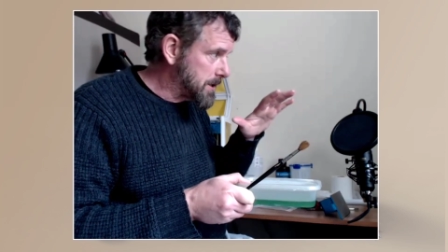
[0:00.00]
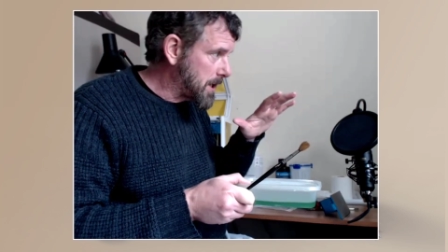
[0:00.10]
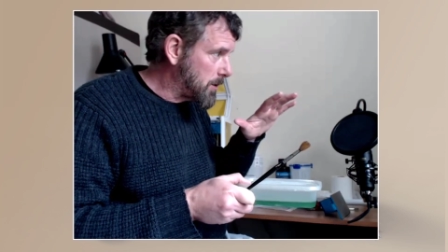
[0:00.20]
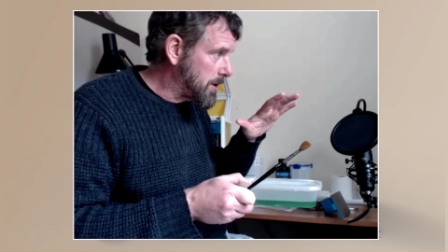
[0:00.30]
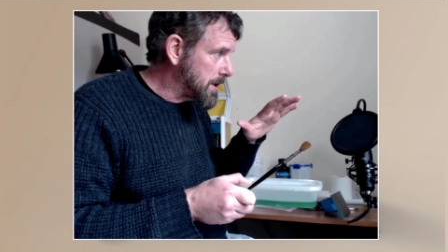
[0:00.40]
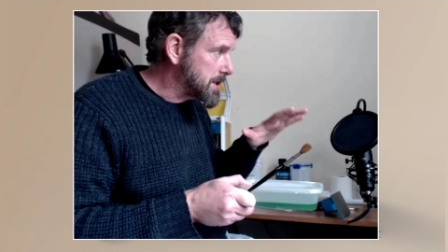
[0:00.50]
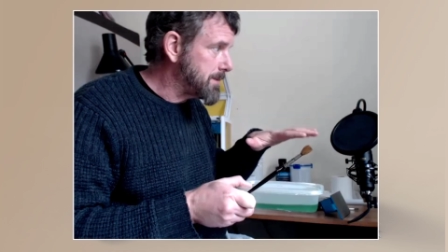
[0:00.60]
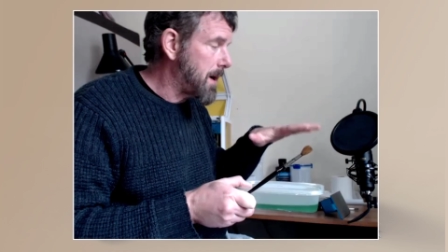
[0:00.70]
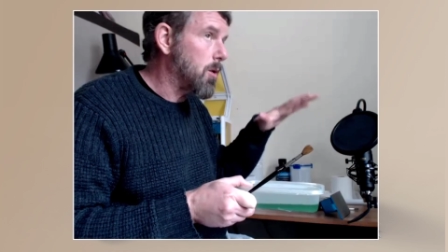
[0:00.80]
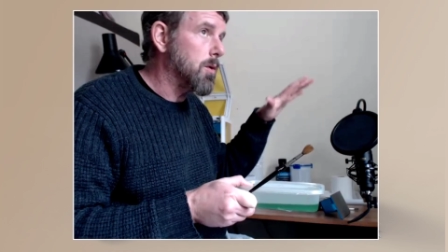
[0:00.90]
It's just
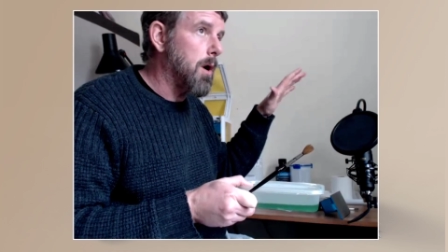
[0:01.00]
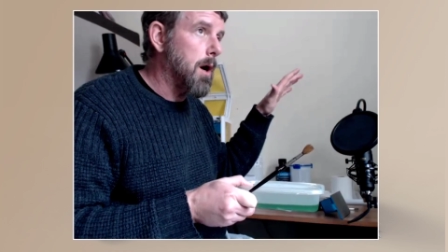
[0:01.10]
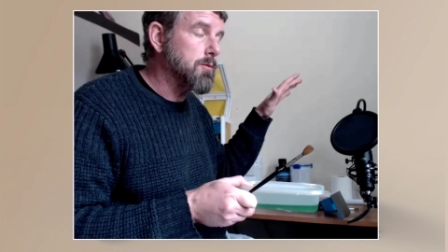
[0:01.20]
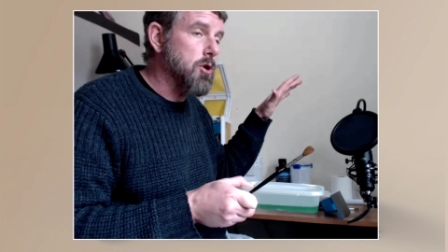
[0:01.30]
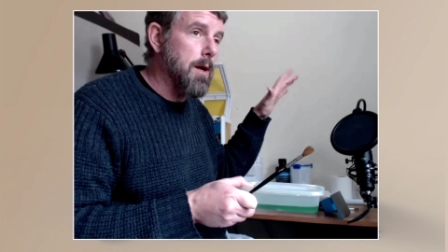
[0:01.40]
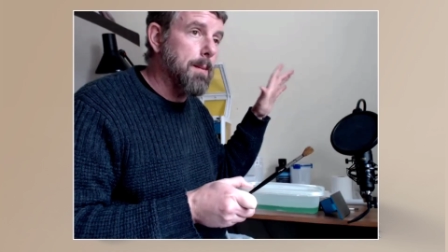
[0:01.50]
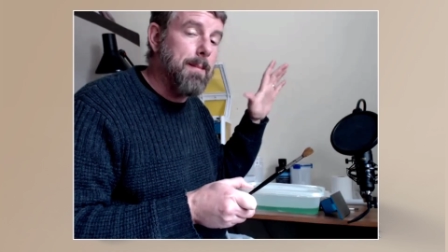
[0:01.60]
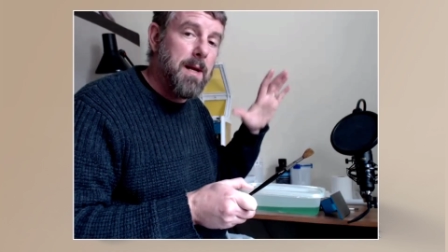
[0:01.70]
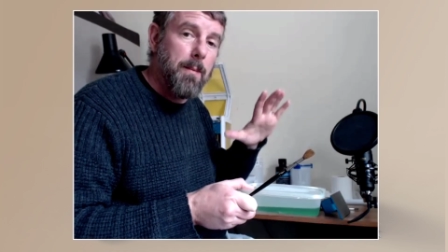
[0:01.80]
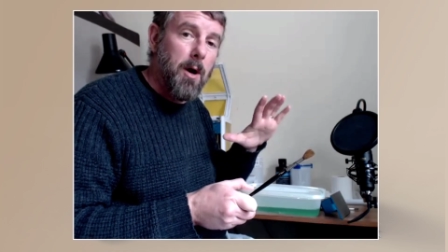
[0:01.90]
so that the smell,
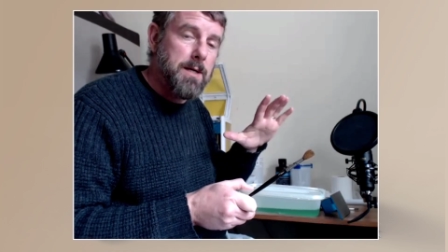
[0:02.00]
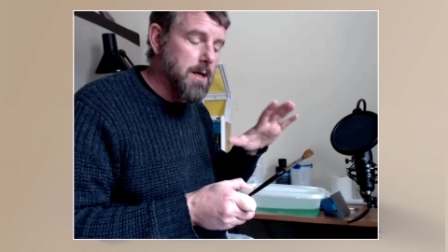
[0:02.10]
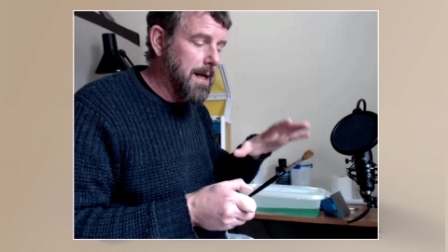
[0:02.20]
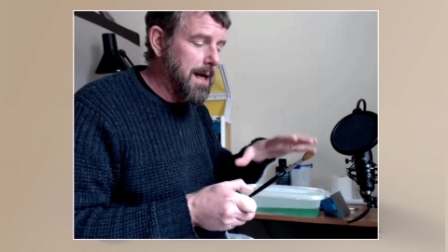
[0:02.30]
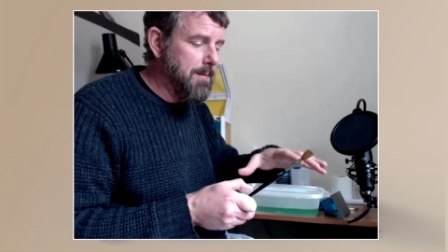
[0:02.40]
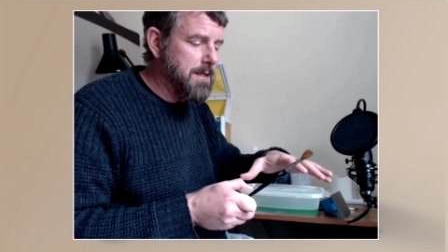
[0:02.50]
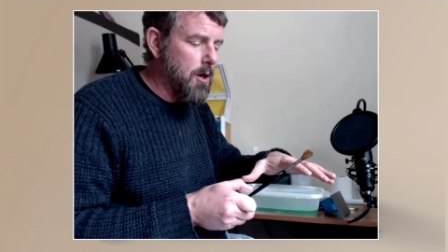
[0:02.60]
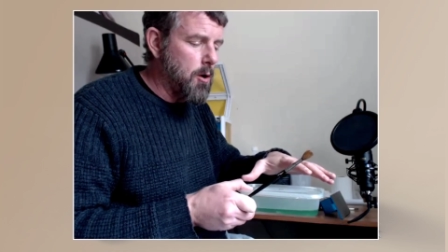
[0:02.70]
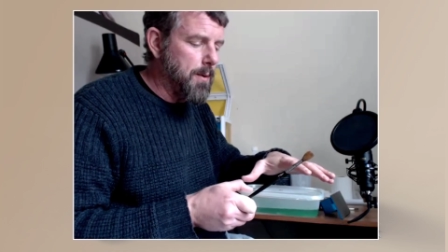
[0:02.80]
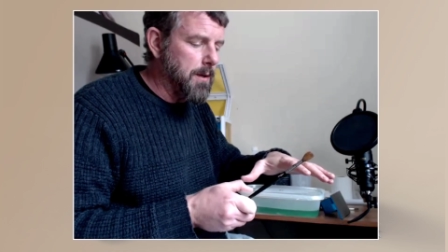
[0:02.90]
I'm trying to minimize.
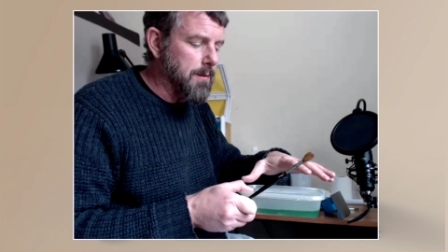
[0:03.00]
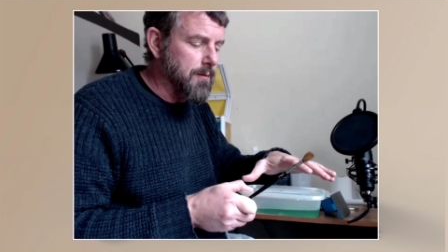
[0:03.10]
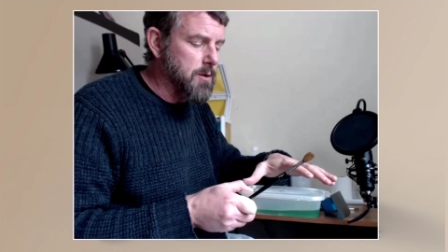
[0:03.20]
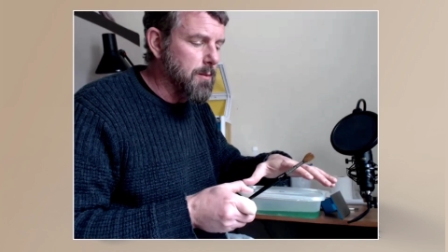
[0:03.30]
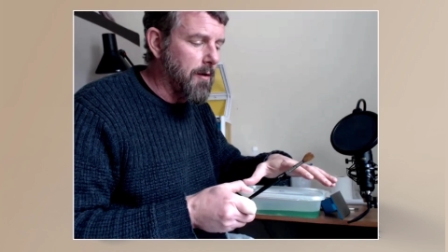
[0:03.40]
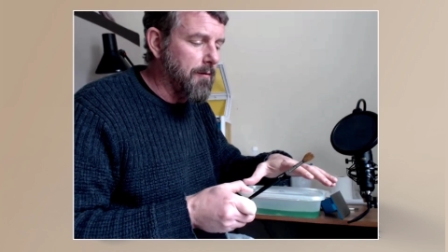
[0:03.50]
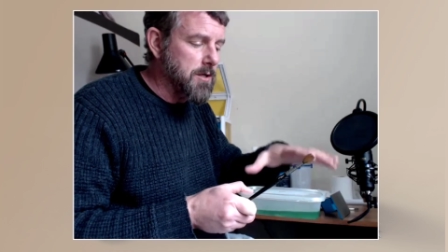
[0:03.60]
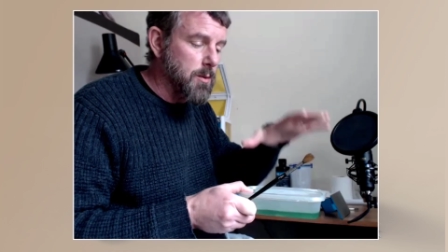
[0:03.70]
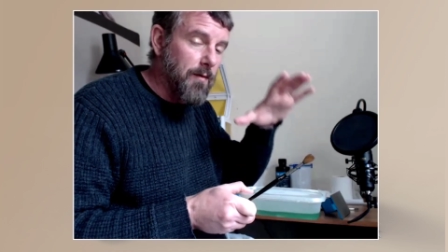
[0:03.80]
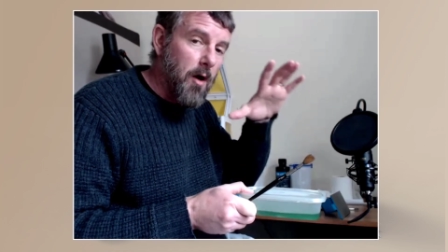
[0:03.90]
I keep this open. As
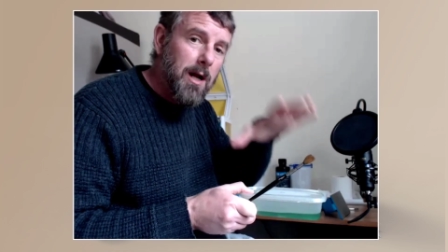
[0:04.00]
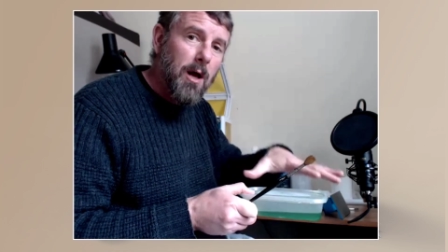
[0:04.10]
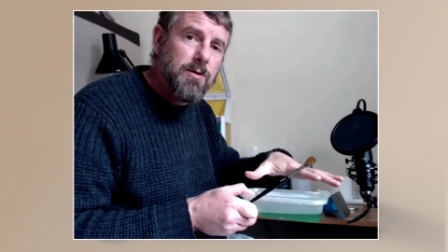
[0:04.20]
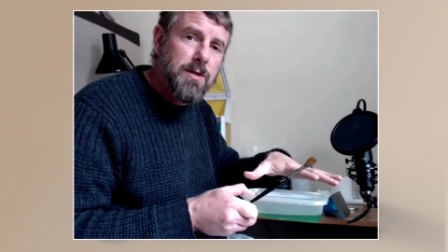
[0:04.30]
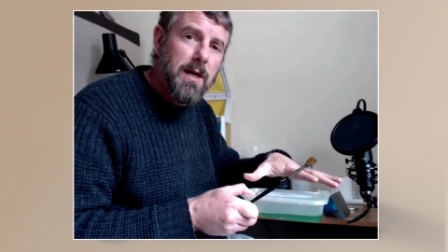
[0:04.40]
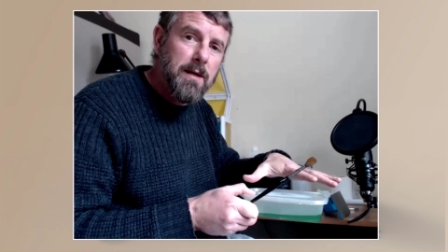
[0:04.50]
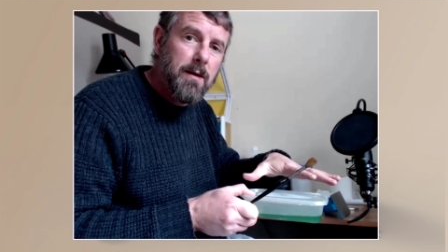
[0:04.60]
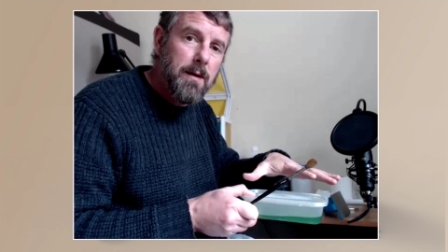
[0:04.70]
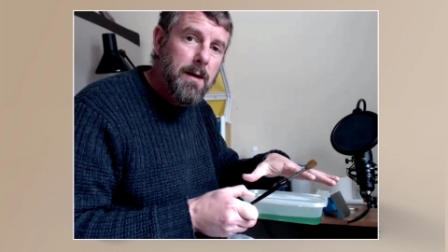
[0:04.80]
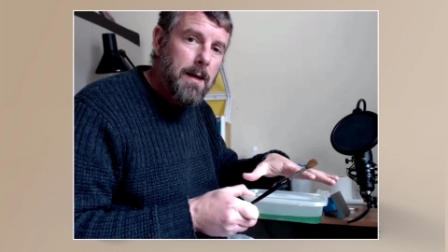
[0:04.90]
soon as I finish with it, I
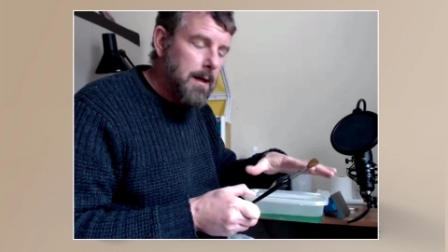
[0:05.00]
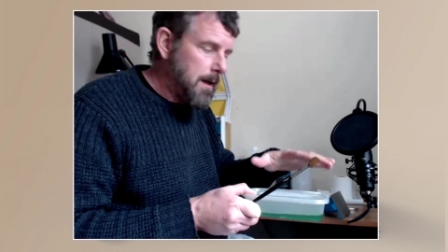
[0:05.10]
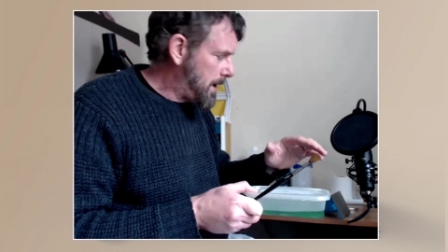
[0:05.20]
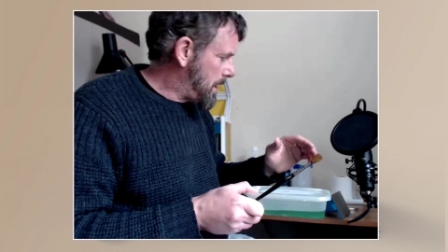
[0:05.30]
close the lid.